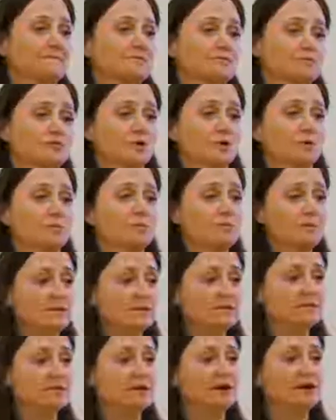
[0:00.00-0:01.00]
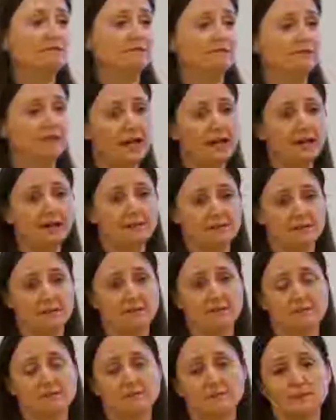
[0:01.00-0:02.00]
So easing off that is
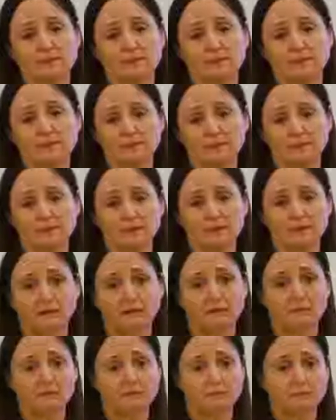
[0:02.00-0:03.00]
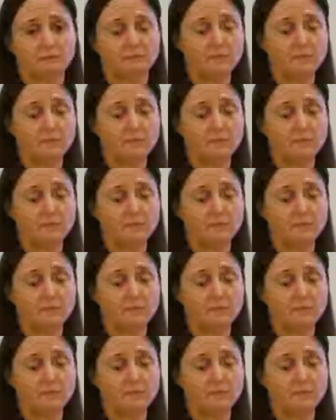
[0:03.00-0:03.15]
not something that, you know,